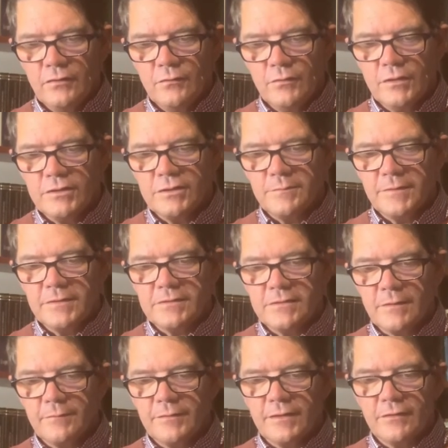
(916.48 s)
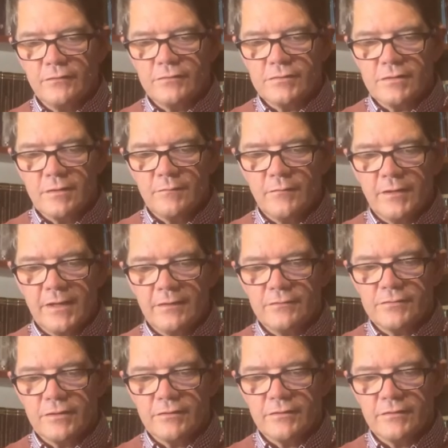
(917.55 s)
Worshipping something or someone
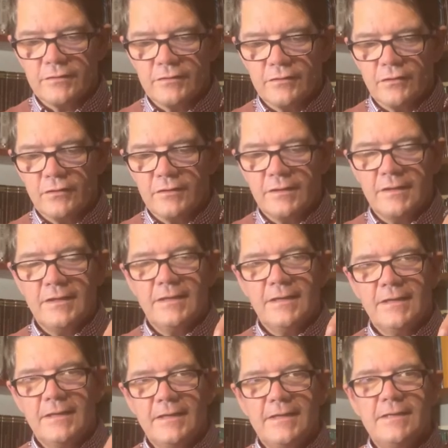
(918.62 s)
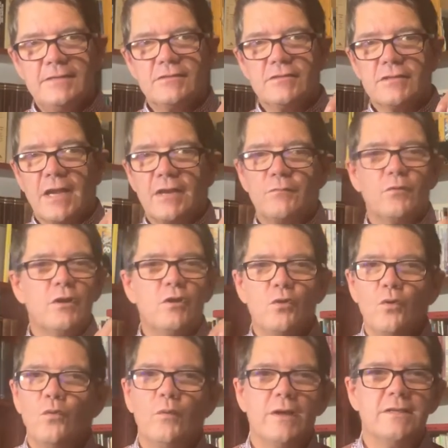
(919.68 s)
else other than God leads us and will
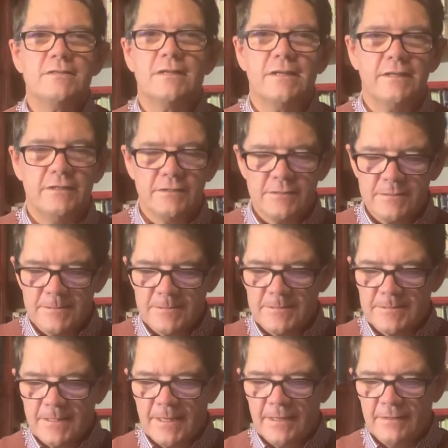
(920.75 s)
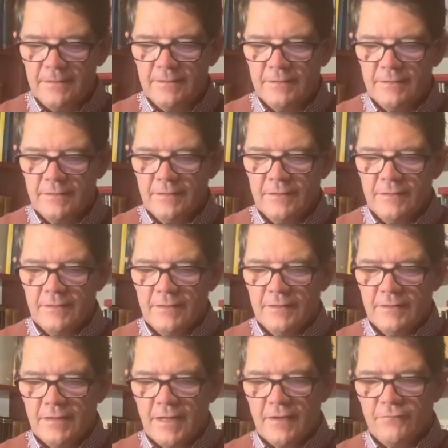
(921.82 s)
always lead us to sin.
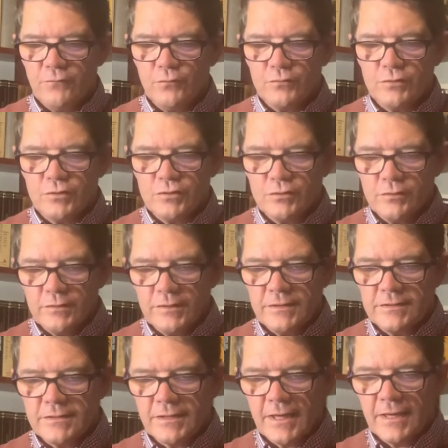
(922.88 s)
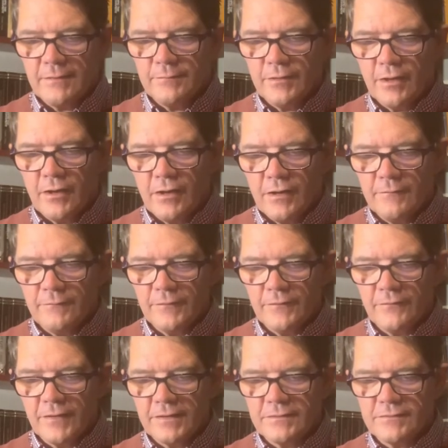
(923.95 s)
Therefore, to truly escape the harmful
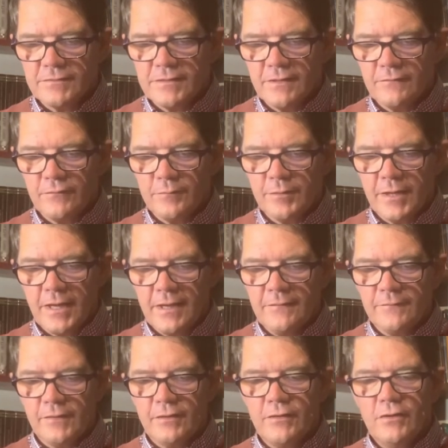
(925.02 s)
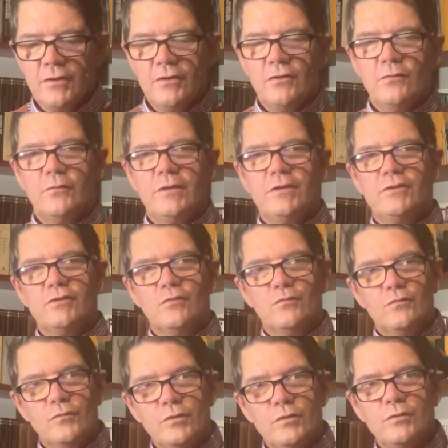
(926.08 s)
effects of sinful behavior, we need to
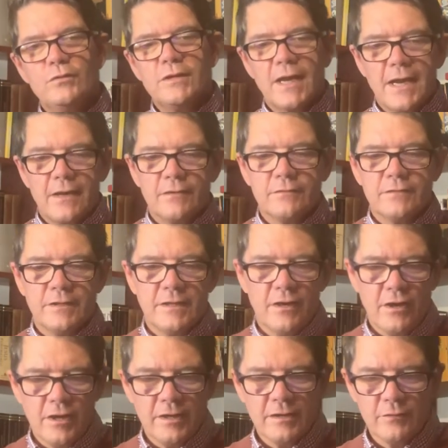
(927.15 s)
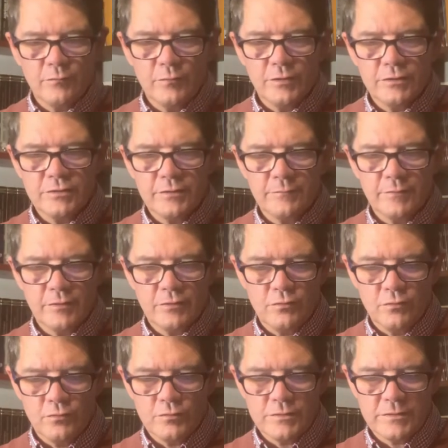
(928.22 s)
root out the idol worship that
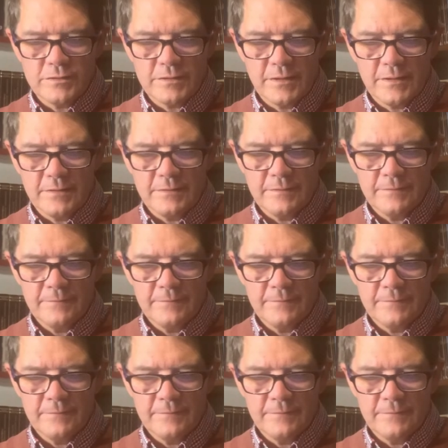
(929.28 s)
causes it.